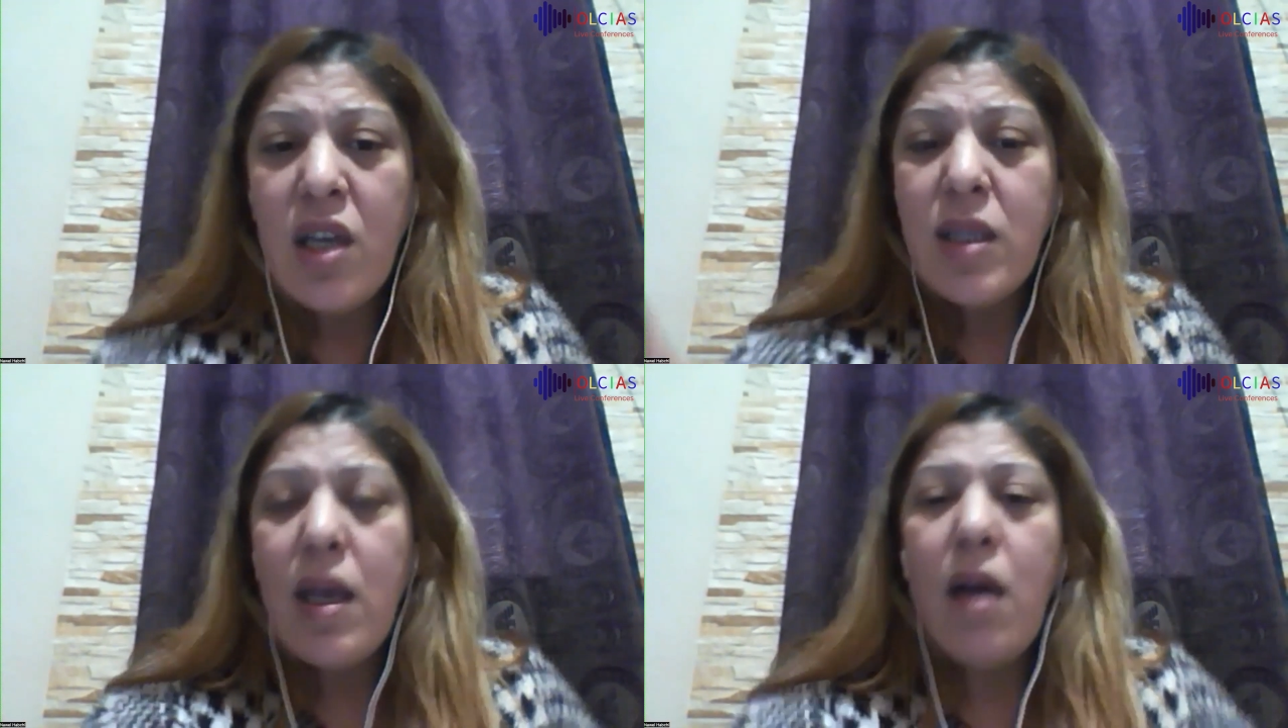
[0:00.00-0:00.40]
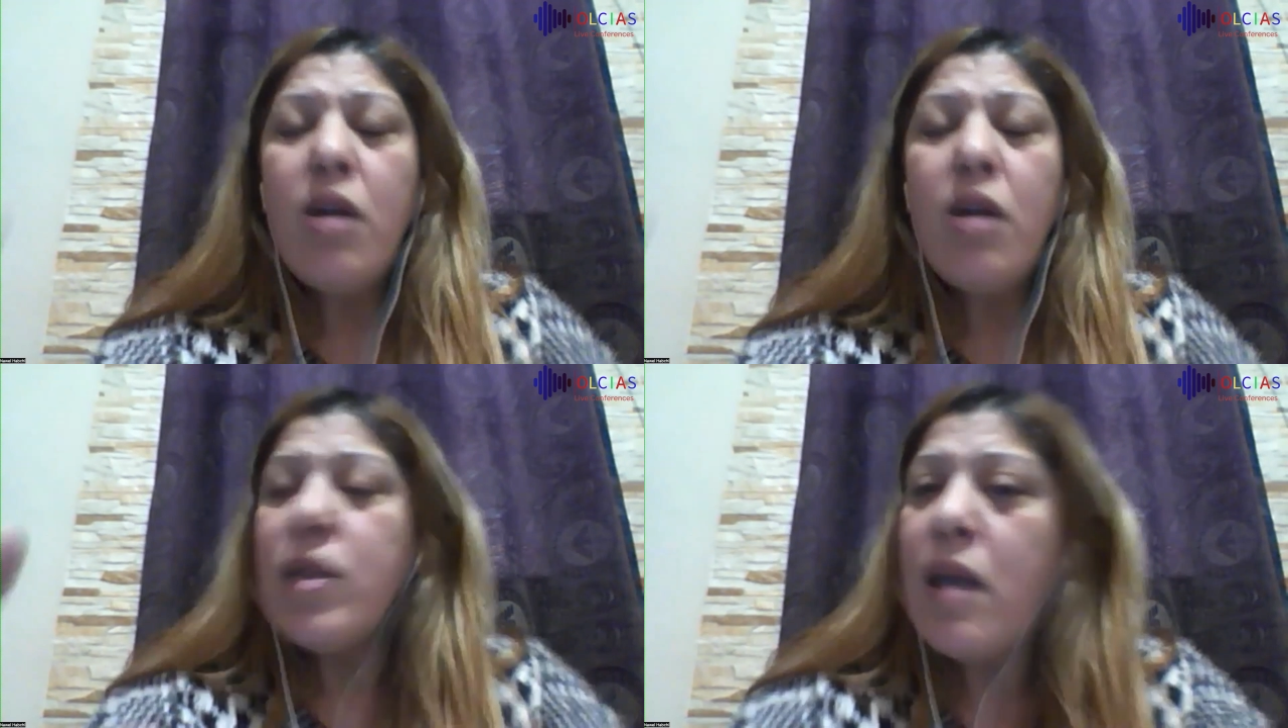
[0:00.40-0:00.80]

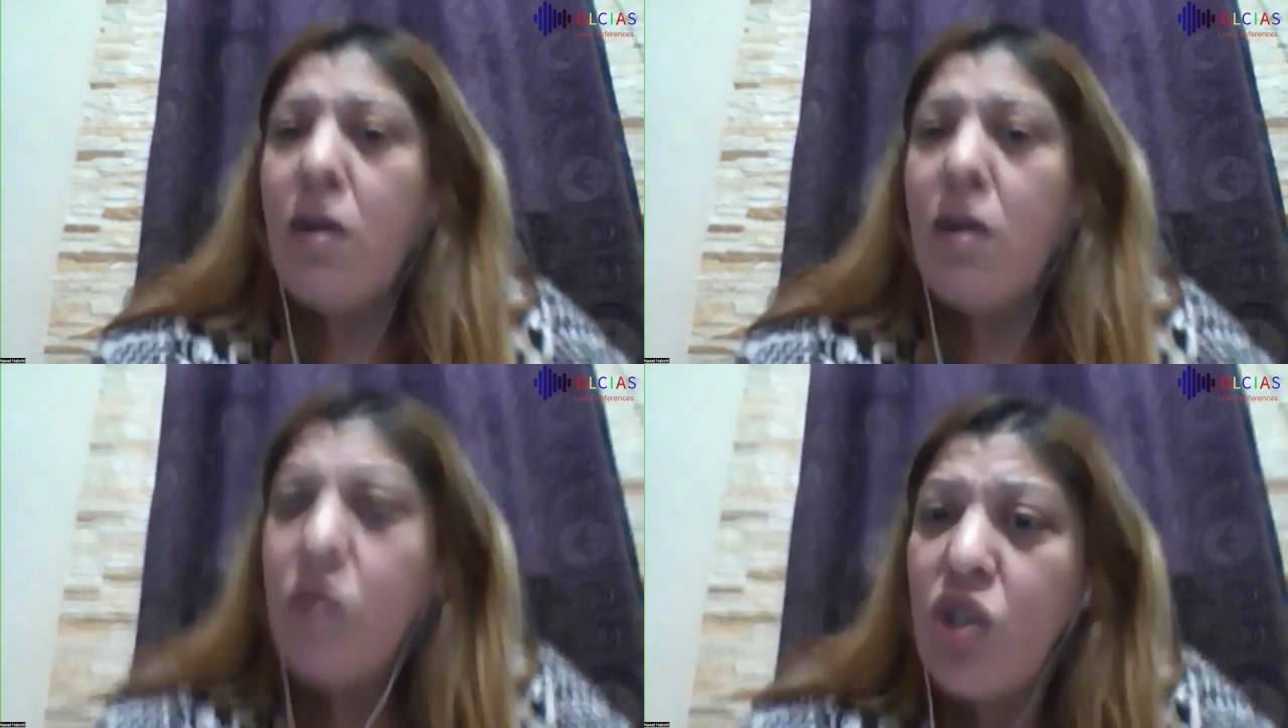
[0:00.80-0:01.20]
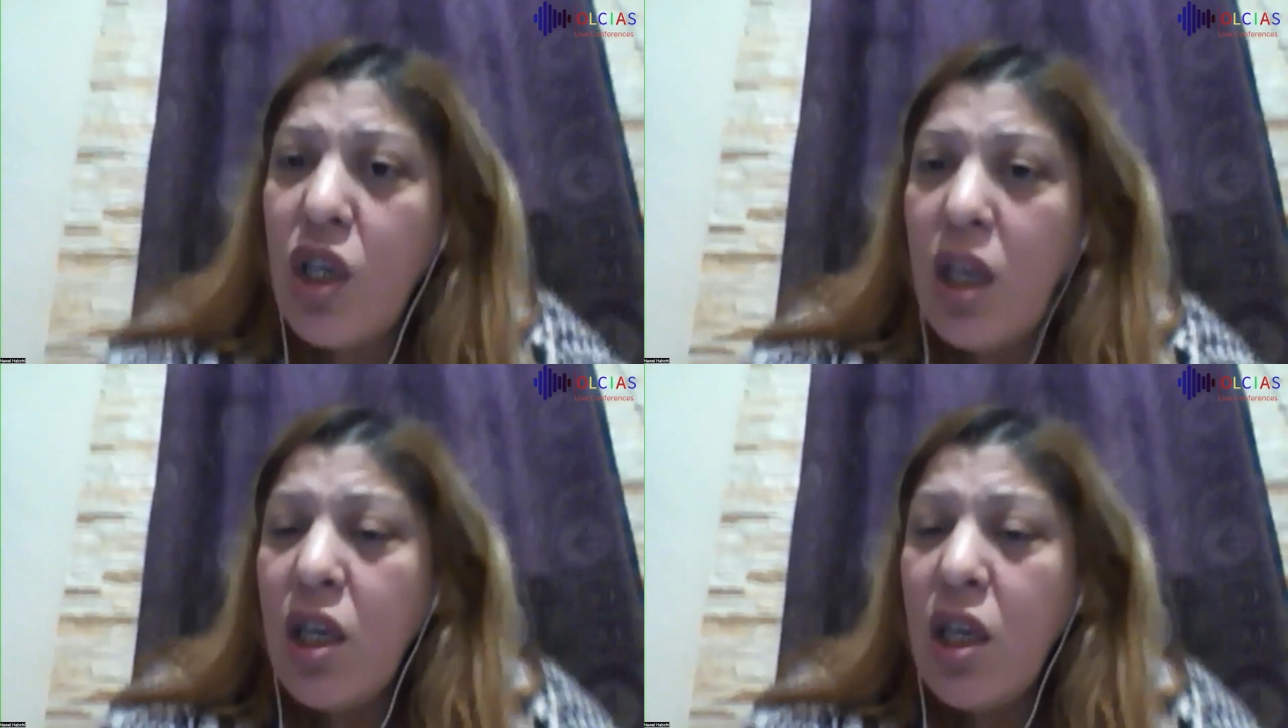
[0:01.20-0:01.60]
So
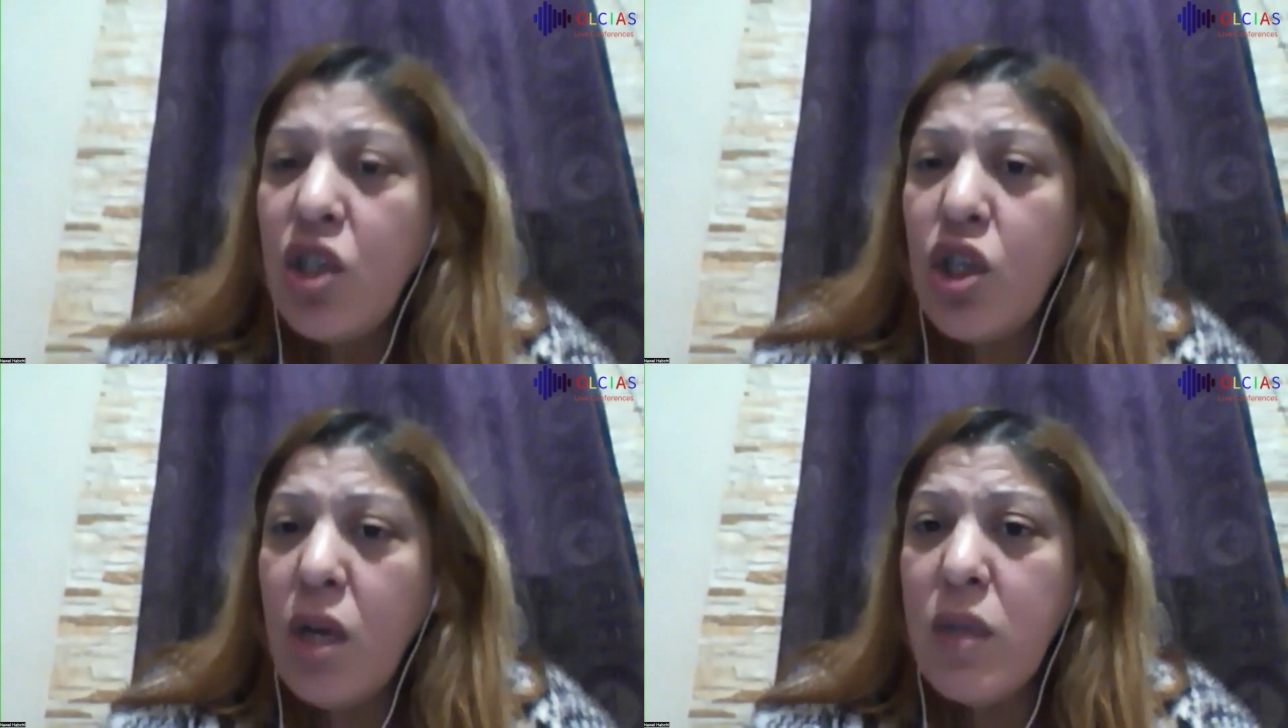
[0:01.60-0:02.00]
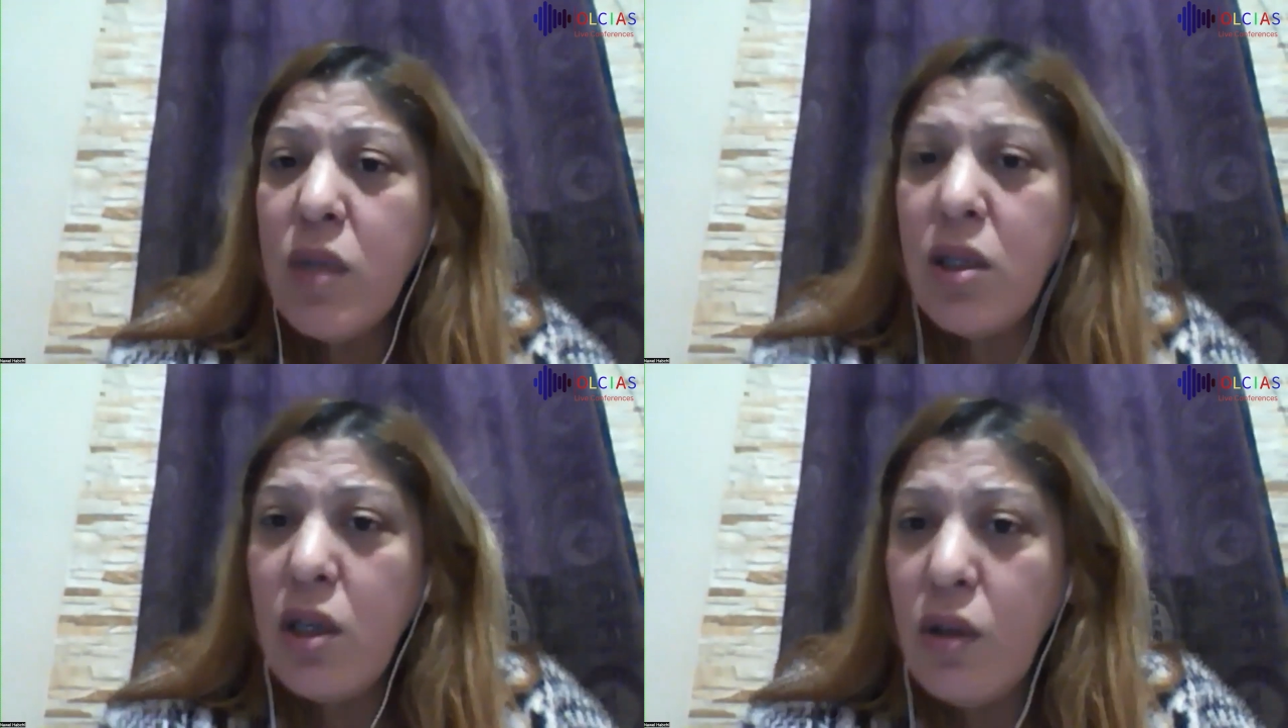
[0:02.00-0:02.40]
she shows
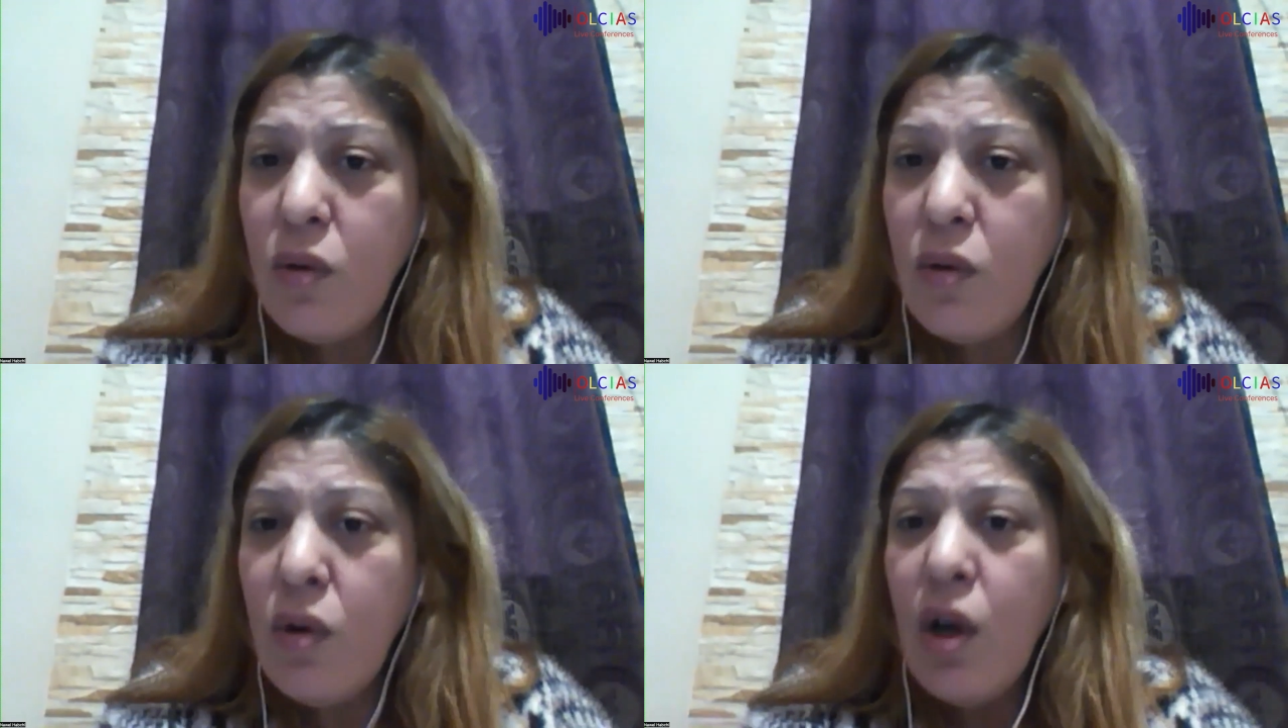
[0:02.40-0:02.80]
to you